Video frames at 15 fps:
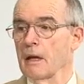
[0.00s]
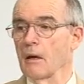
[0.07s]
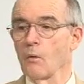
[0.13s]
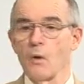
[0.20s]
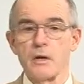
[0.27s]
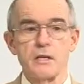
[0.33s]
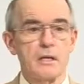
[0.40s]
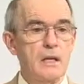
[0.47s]

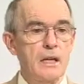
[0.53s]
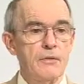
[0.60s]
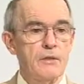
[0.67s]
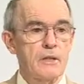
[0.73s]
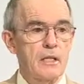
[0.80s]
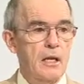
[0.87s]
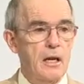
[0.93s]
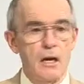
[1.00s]
It wasn't
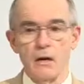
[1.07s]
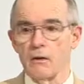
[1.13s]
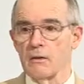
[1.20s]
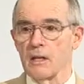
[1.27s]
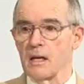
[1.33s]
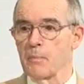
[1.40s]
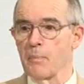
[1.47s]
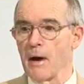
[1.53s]
even to hear
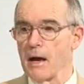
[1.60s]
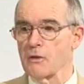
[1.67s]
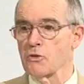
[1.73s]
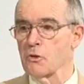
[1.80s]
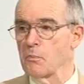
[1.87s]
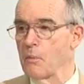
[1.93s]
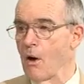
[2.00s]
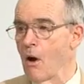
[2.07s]
the
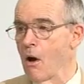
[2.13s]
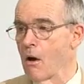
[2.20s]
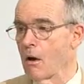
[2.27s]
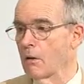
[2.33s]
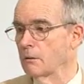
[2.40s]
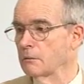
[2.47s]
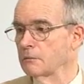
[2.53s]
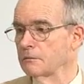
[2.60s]
Apostle
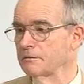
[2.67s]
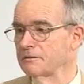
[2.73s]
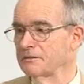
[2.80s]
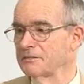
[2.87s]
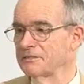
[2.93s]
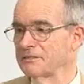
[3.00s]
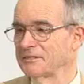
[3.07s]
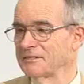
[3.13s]
Paul.
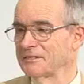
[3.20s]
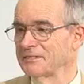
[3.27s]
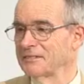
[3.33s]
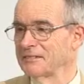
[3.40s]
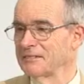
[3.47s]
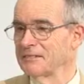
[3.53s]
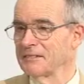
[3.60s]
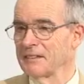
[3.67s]

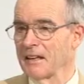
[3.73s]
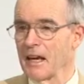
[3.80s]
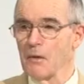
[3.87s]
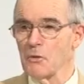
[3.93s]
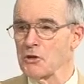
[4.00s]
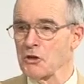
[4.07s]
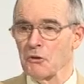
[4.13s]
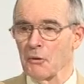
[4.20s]
He
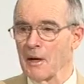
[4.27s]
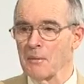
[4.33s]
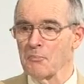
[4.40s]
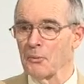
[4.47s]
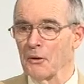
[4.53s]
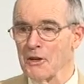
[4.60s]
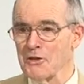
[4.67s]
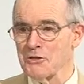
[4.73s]
was a
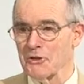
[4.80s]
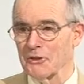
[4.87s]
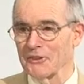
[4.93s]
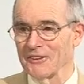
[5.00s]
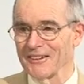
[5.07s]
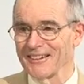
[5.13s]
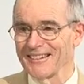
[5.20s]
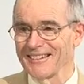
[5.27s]
great
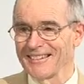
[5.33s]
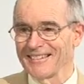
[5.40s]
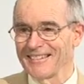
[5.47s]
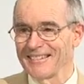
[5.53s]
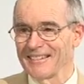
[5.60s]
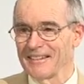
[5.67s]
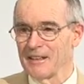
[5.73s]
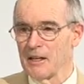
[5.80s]
preacher.
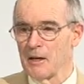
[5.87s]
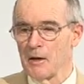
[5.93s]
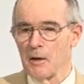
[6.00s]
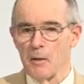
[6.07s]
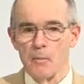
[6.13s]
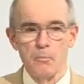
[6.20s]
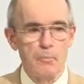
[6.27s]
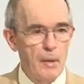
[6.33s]

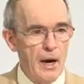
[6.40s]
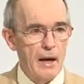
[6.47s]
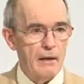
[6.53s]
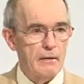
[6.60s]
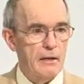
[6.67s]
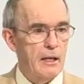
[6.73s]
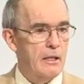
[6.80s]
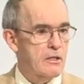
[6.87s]

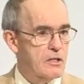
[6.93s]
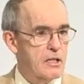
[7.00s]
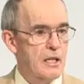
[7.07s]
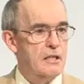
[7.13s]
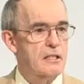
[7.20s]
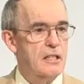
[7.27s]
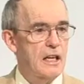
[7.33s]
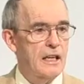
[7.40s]
But it
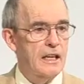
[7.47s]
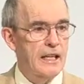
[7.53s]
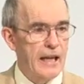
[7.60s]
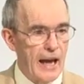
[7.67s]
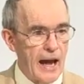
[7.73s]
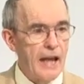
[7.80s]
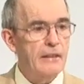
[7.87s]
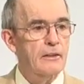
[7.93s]
says they
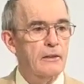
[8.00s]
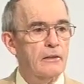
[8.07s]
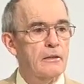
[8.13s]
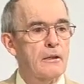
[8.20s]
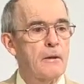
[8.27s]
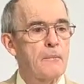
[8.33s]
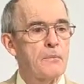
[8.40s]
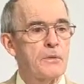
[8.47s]

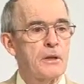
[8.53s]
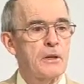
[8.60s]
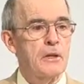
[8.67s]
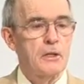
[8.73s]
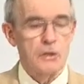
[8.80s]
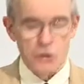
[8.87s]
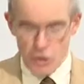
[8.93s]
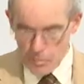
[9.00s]
gathered
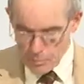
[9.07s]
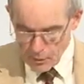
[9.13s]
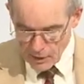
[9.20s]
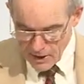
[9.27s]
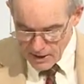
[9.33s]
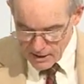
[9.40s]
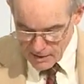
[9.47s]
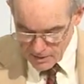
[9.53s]
to
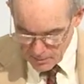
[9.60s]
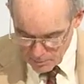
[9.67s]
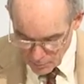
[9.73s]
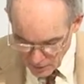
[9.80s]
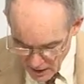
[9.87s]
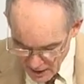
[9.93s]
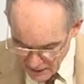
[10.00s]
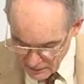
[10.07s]
break
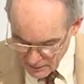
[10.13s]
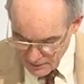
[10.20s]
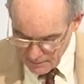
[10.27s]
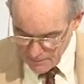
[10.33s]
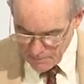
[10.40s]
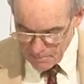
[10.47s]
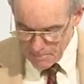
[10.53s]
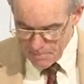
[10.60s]

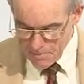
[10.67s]
bread.